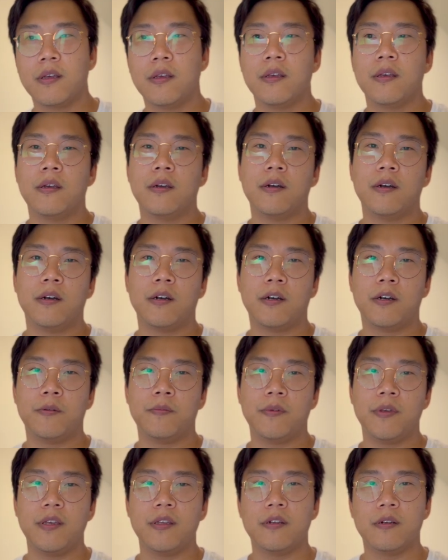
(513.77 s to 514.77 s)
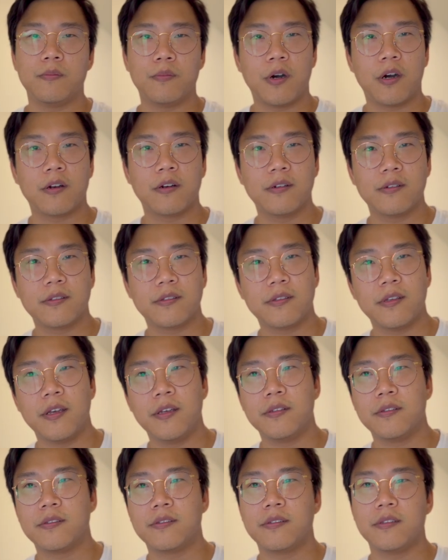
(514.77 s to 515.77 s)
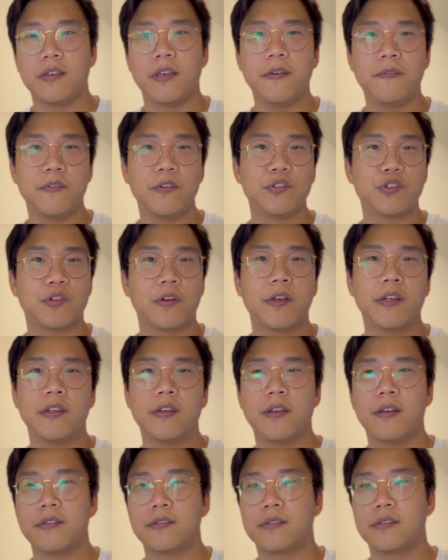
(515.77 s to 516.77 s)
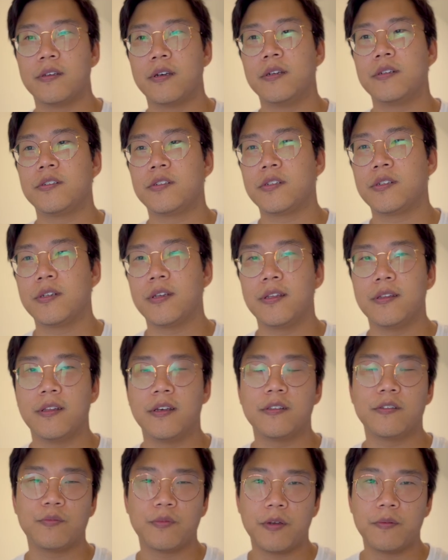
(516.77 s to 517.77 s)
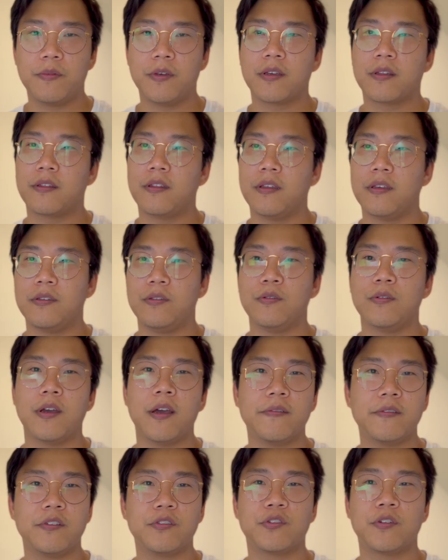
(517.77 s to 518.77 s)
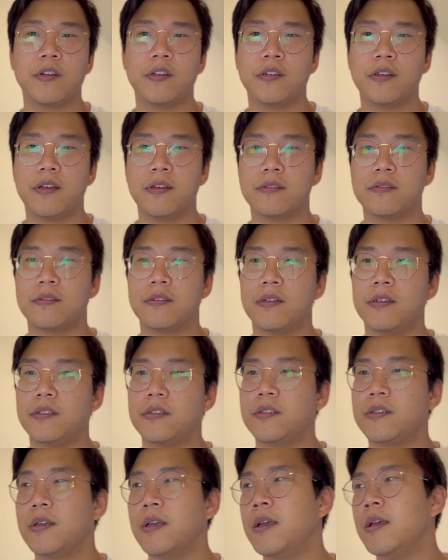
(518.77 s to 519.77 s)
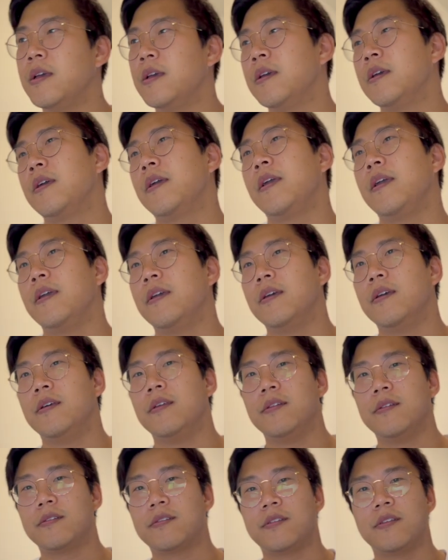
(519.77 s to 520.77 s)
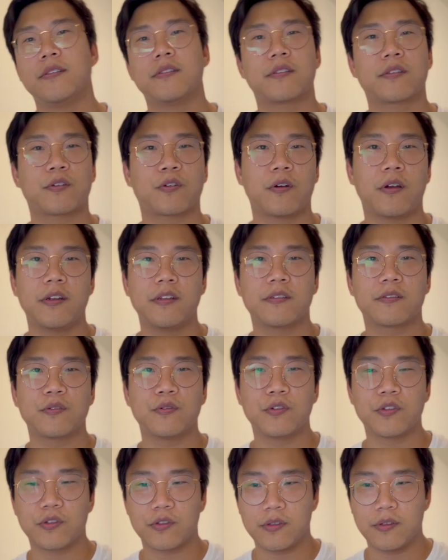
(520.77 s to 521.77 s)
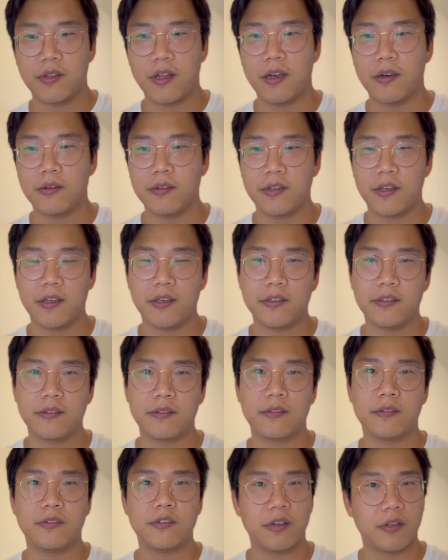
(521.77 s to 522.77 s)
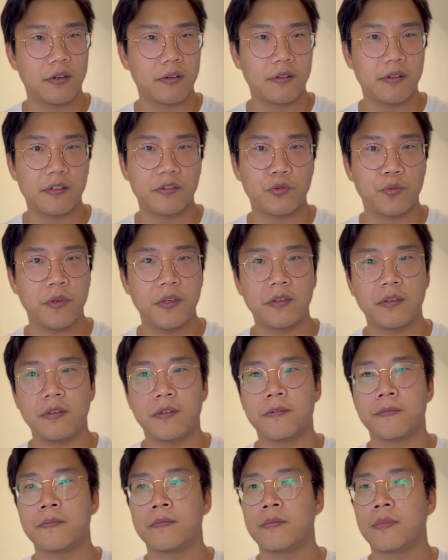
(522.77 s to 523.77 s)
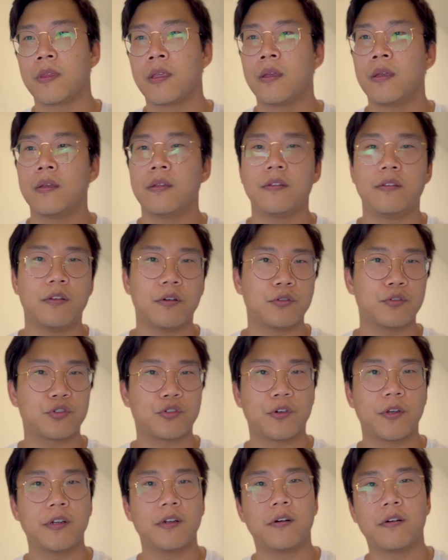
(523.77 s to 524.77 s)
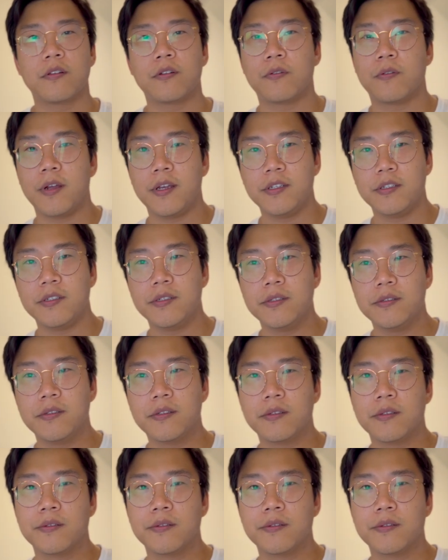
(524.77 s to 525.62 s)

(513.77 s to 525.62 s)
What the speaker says: in a modern sense if you train it as such. And that's my big thing. You have to train it as such. And since karate schools nowadays, generally speaking, don't train all the ranges,